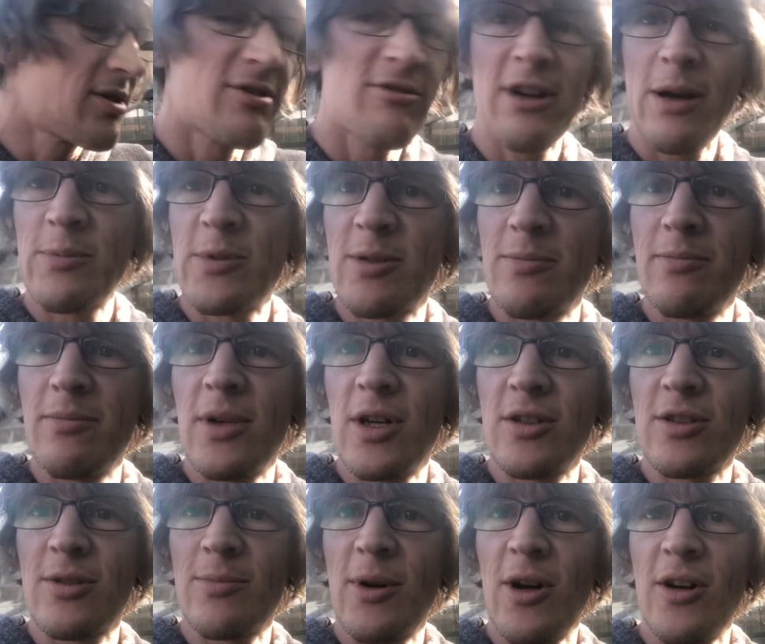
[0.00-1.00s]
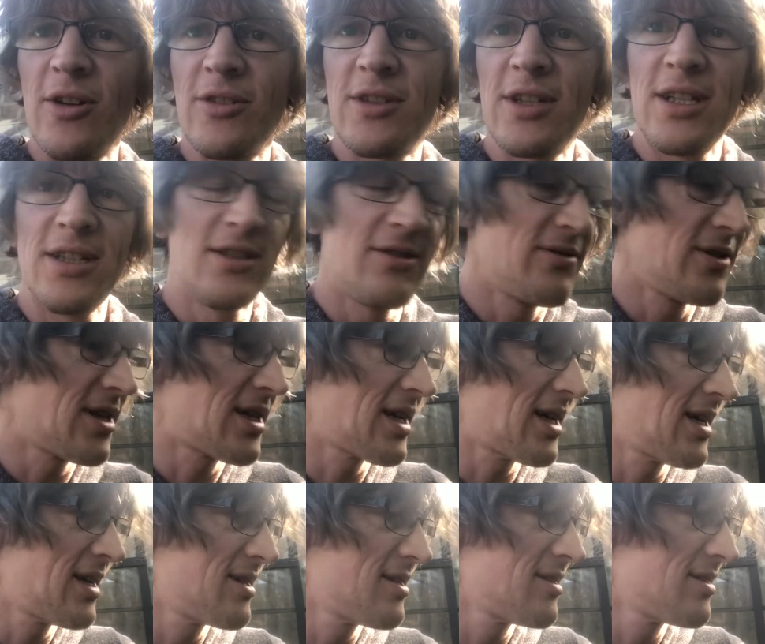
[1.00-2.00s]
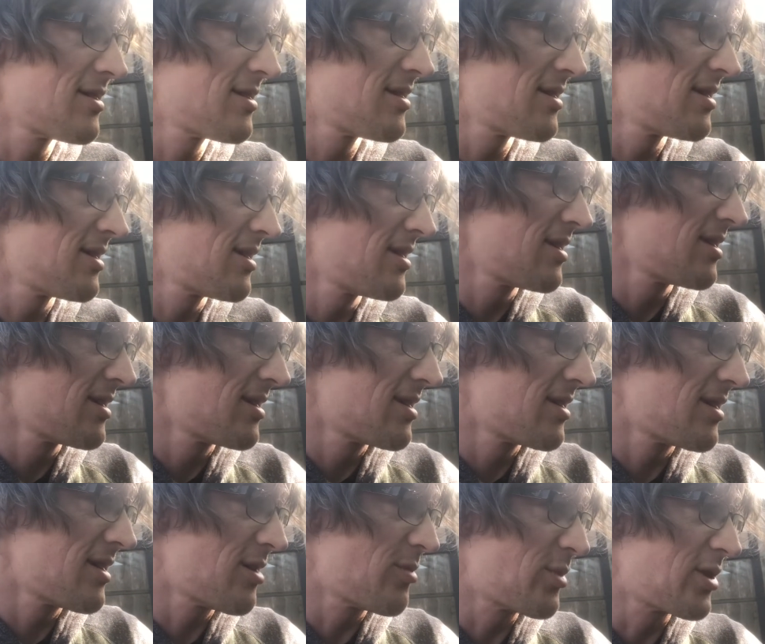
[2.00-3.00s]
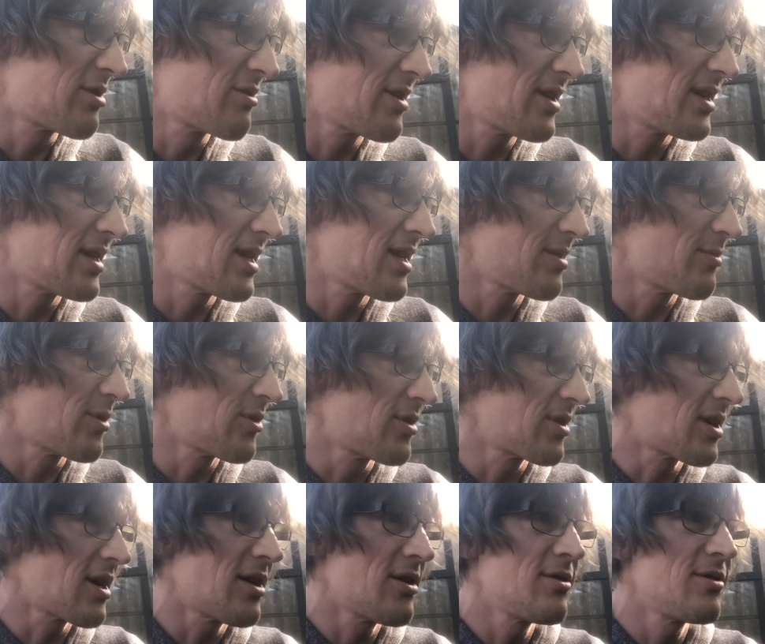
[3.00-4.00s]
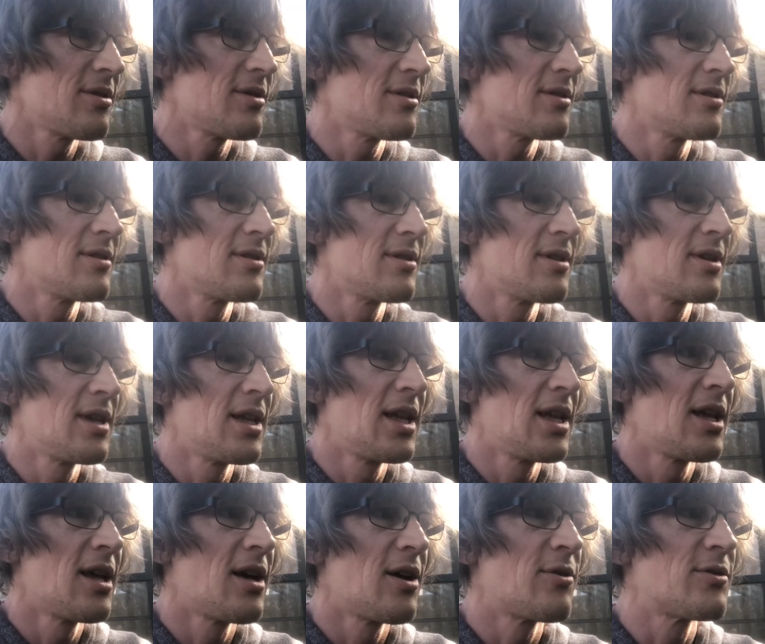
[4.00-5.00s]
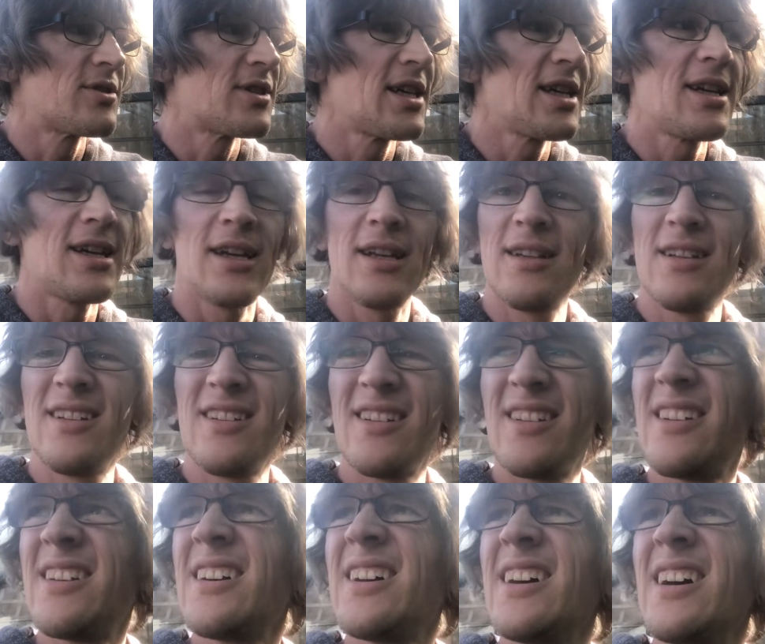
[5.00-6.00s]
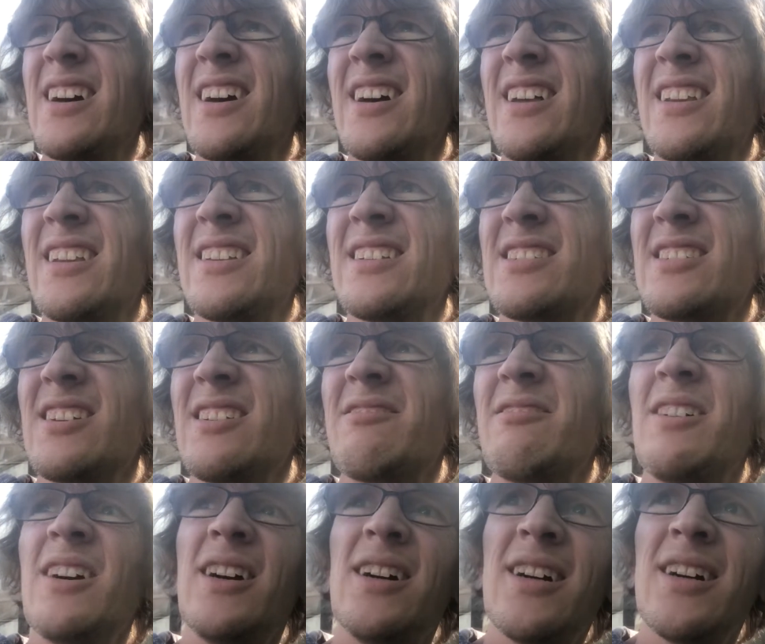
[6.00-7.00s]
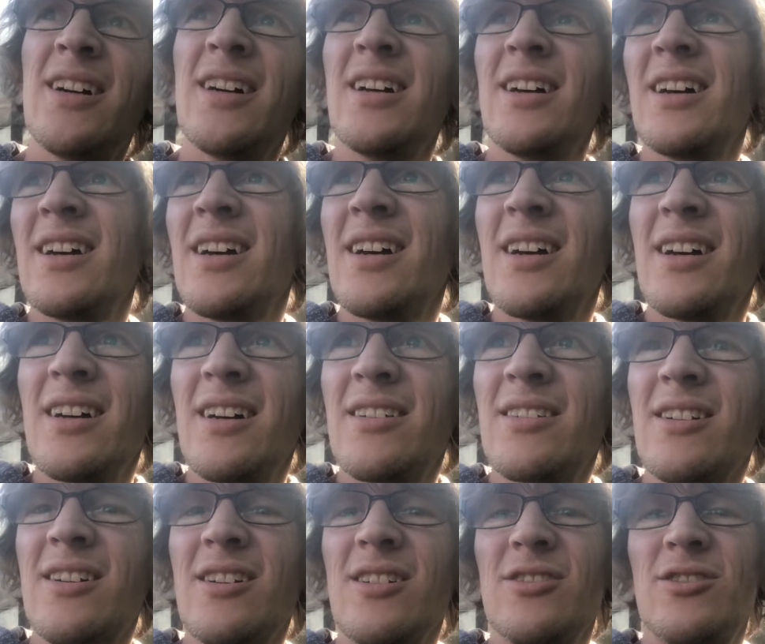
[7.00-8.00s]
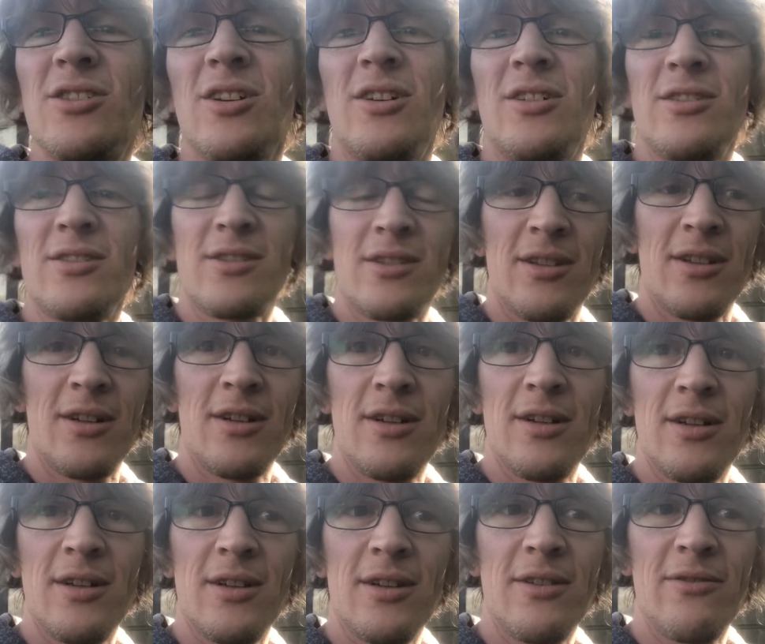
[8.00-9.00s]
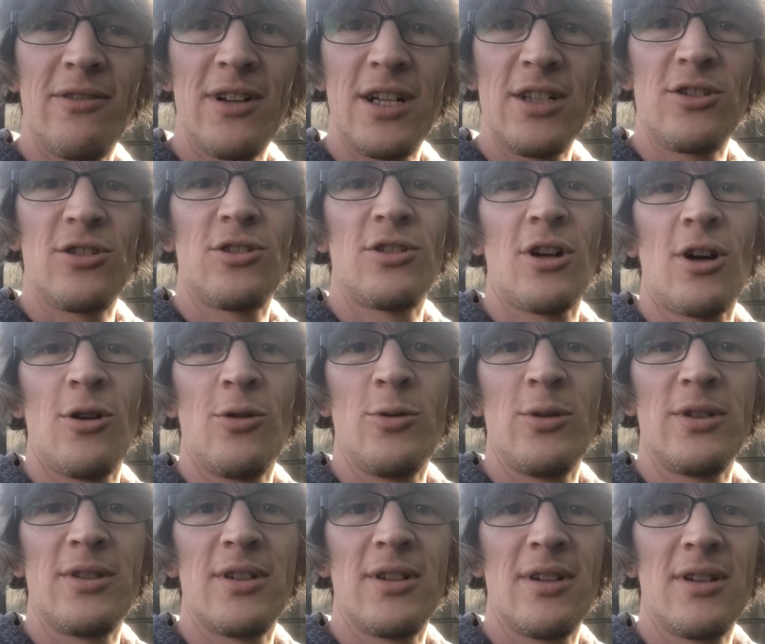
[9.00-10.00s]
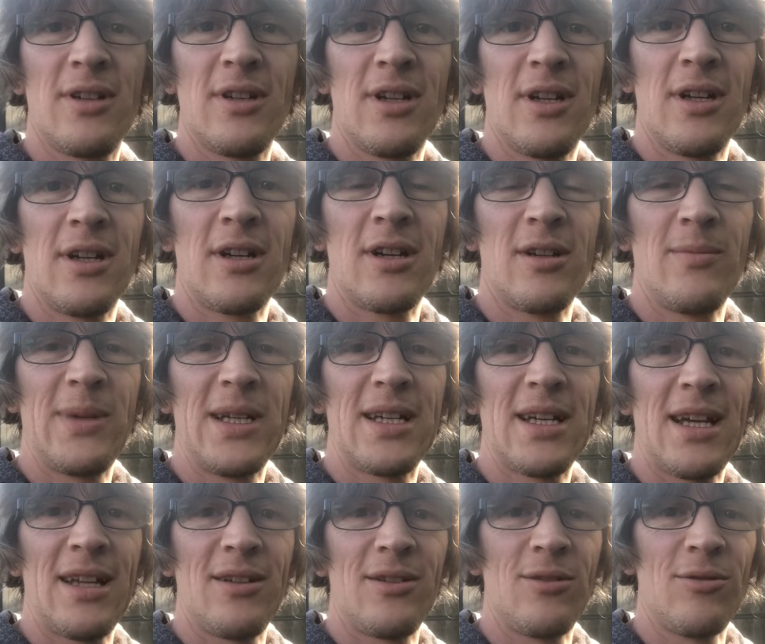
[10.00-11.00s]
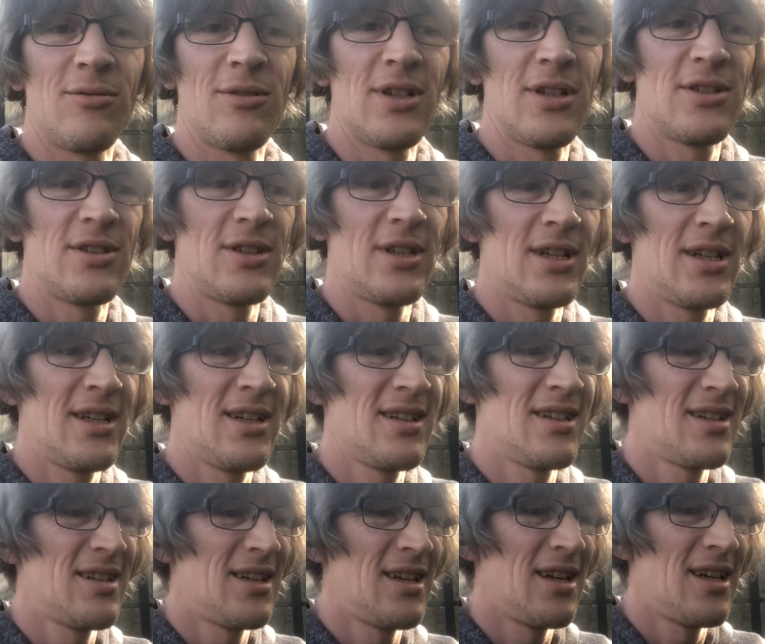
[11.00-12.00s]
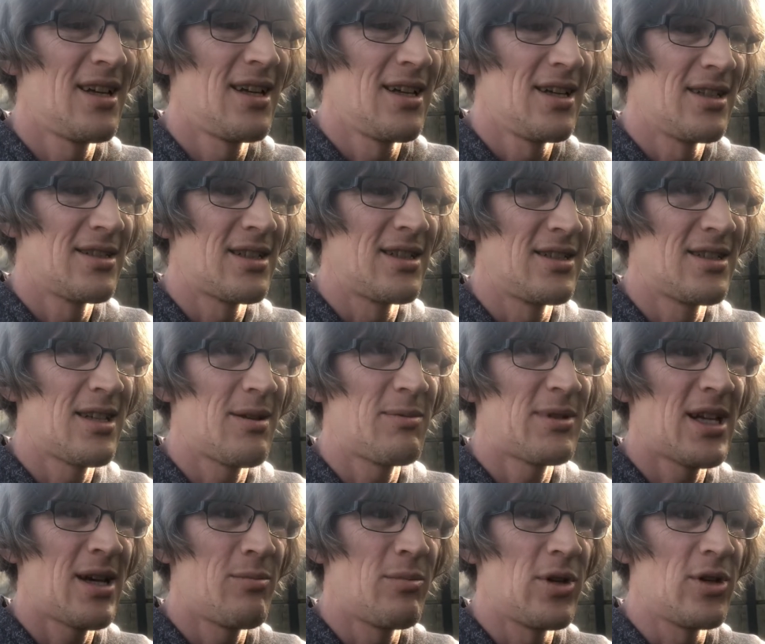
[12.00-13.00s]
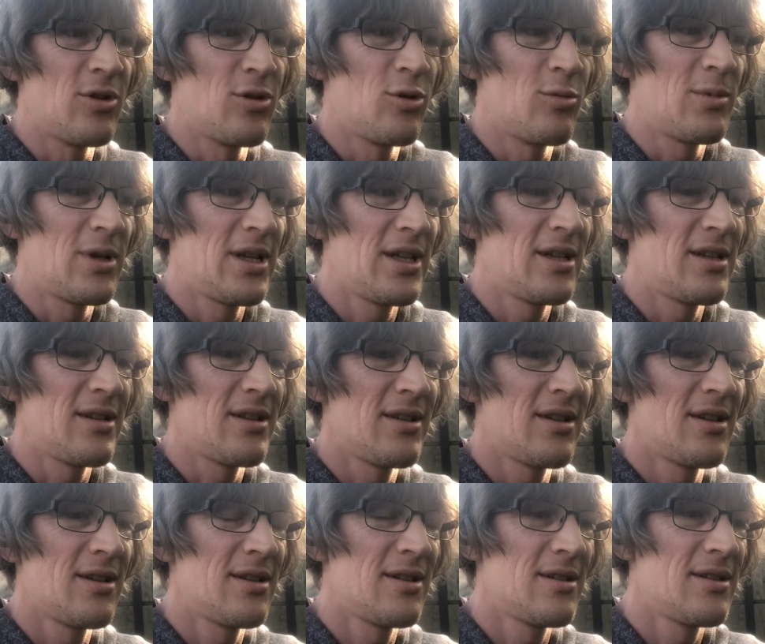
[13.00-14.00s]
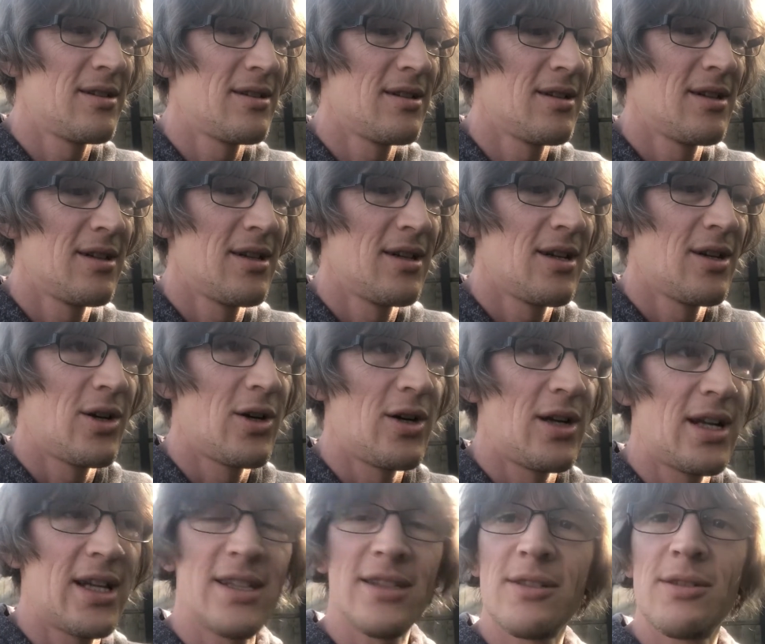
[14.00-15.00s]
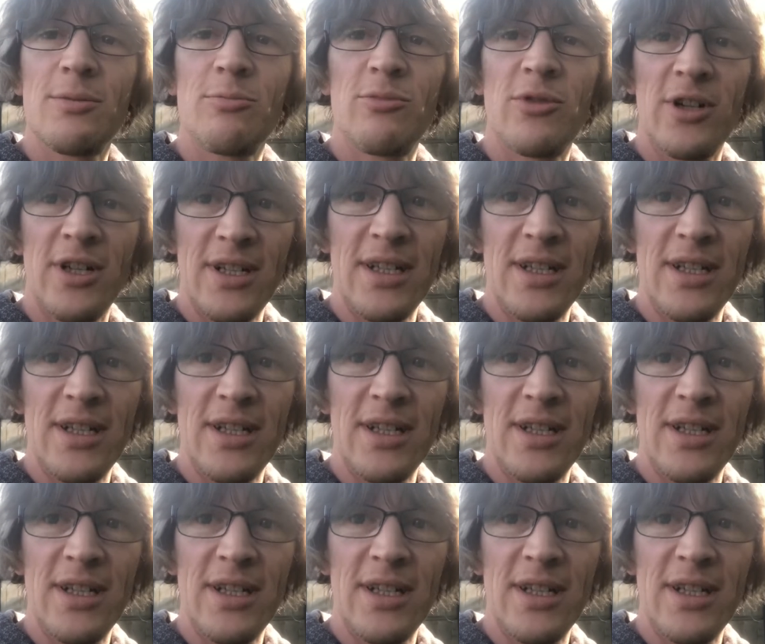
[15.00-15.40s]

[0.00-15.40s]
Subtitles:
grab some tomato seeds if you can. That would be great, get them on the go. I was thinking, there's a good chance the village show is going to be cancelled this year. It's in September normally, and well, that's pretty